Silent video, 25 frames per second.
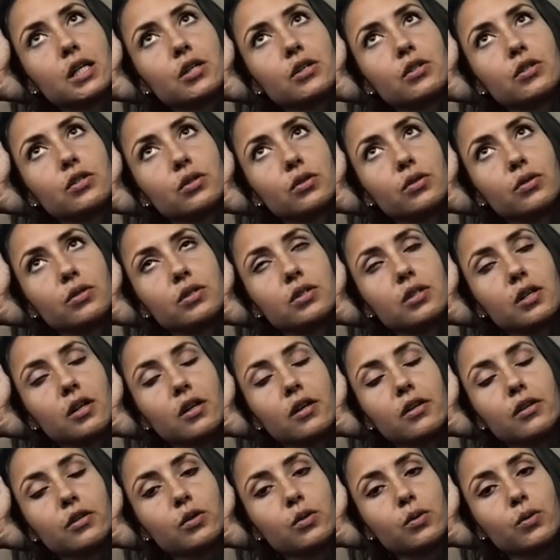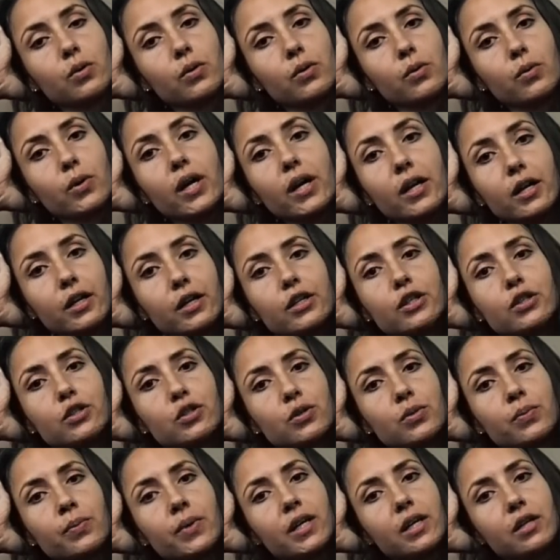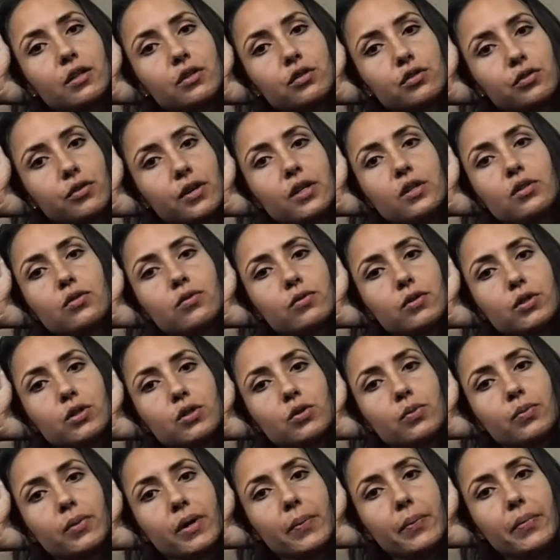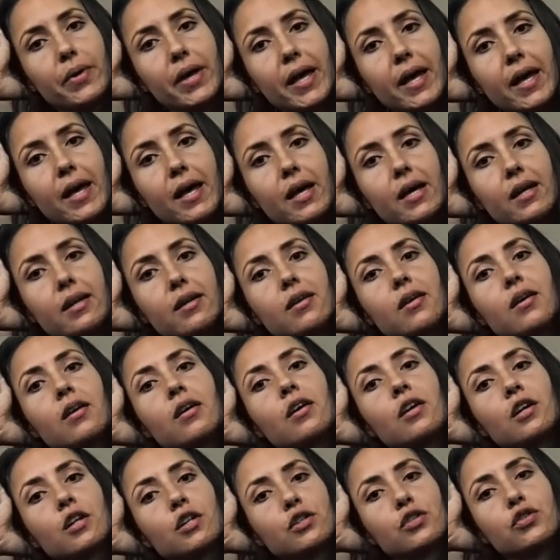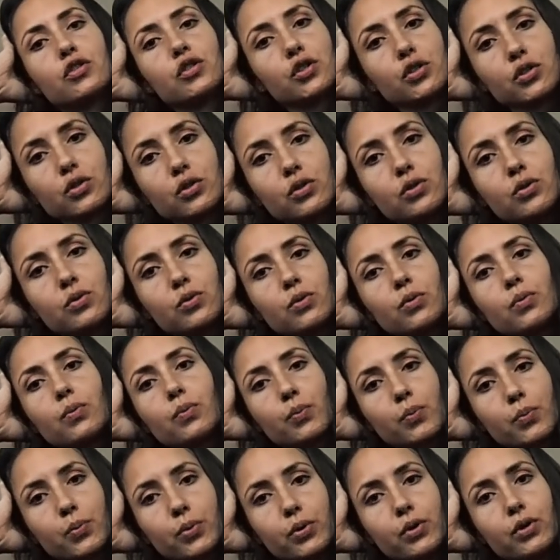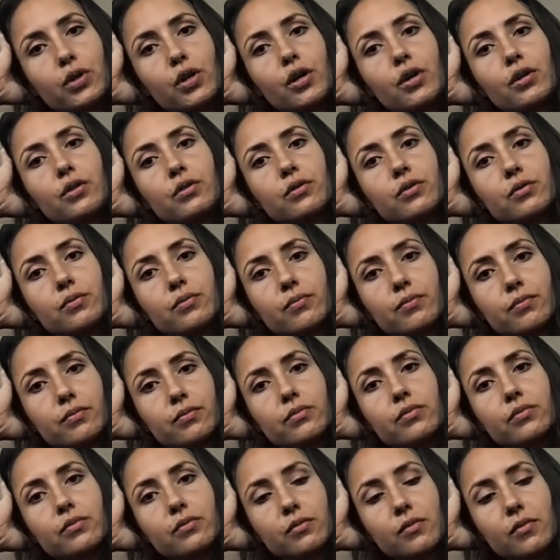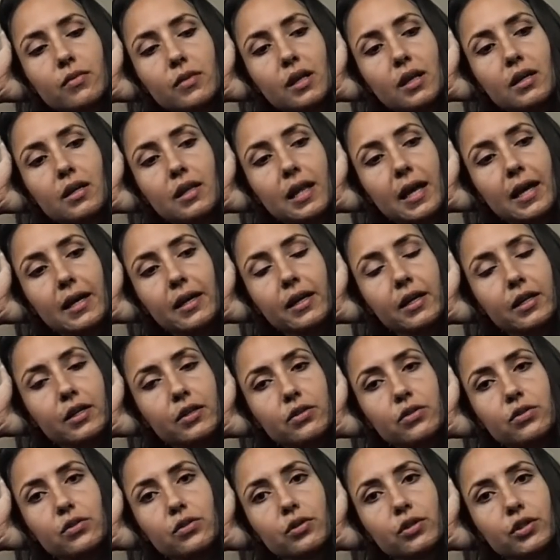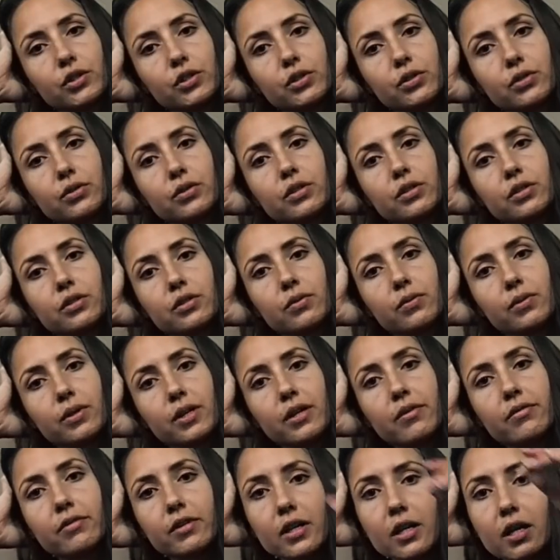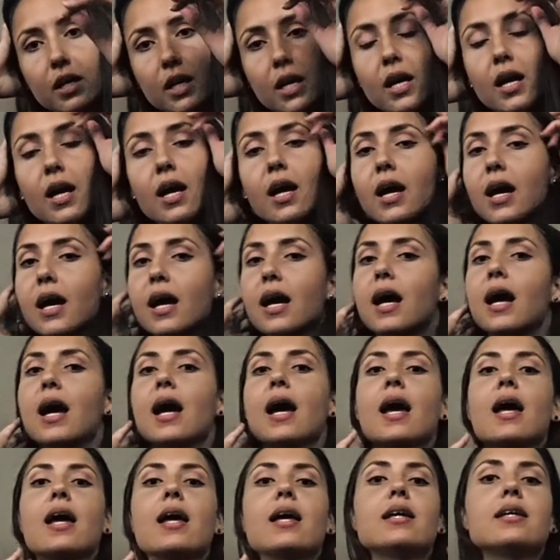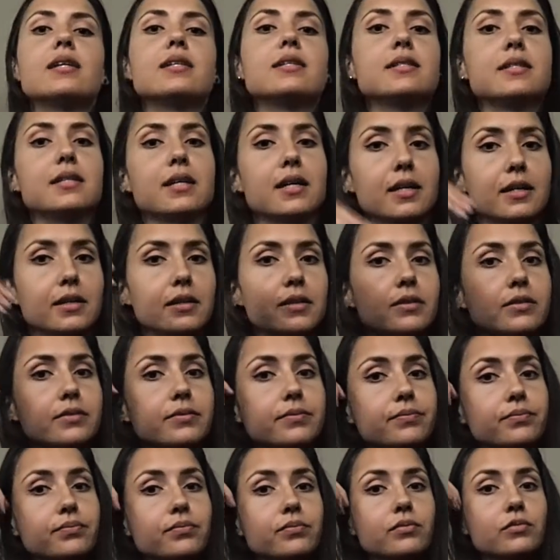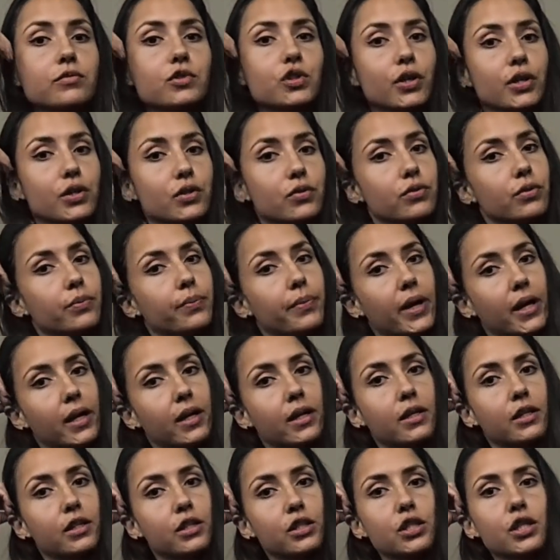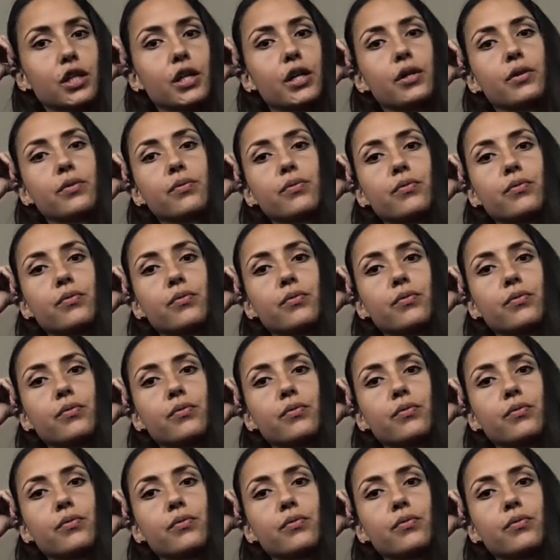So it's a lot quicker to make a transfer to my bed. Just put on leggings or shorts or whatever, and then transfer back in the chair.